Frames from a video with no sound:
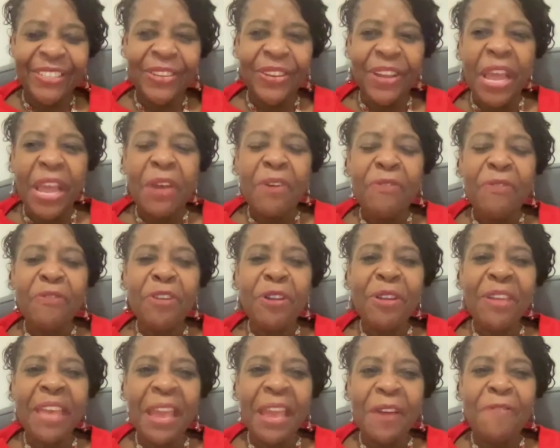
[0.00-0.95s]

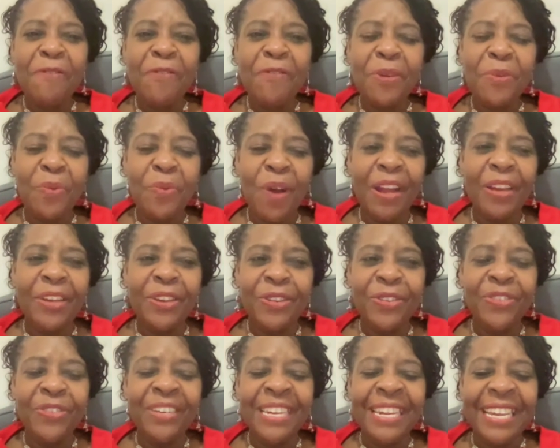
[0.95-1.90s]
Everyone
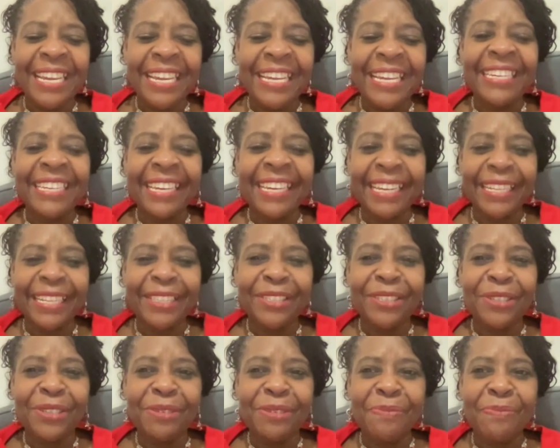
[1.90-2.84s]
you needed
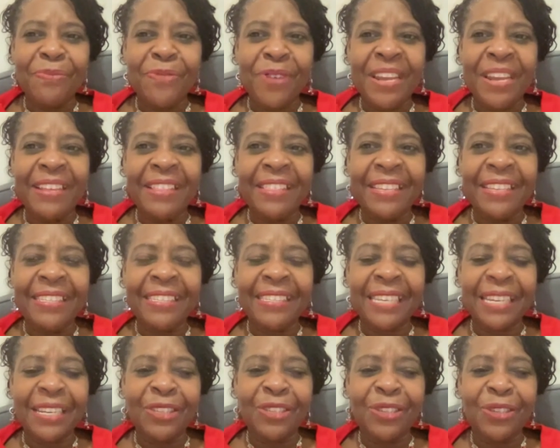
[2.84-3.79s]
to bring
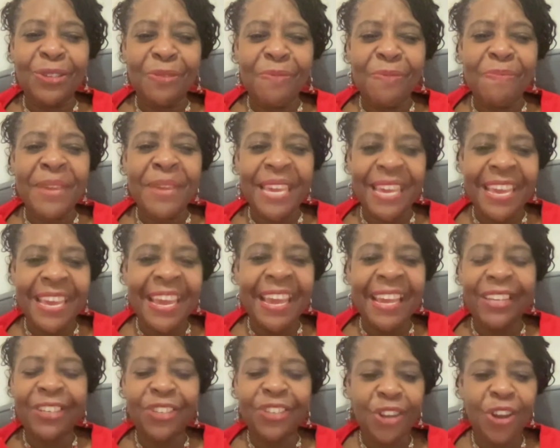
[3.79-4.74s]
this into
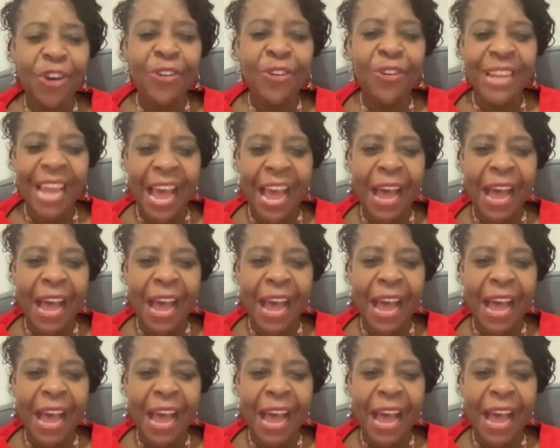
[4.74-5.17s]
being showed